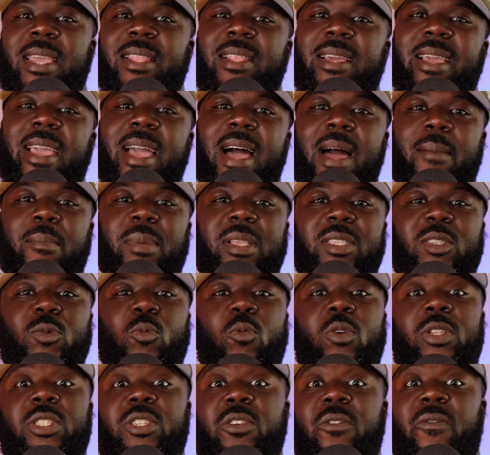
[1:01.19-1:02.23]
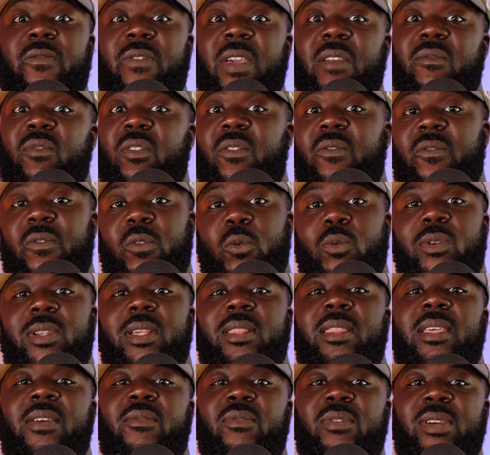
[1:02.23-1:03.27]
in the comments what your favorite food
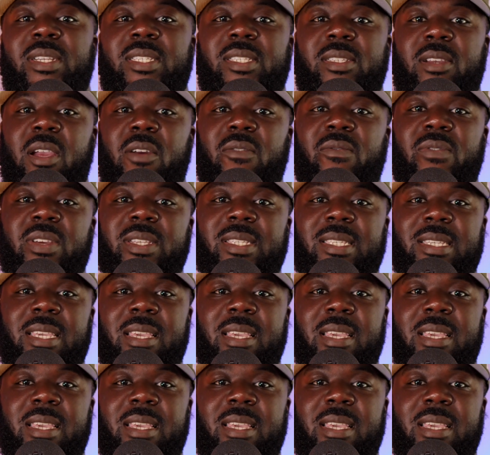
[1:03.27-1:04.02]
delivery service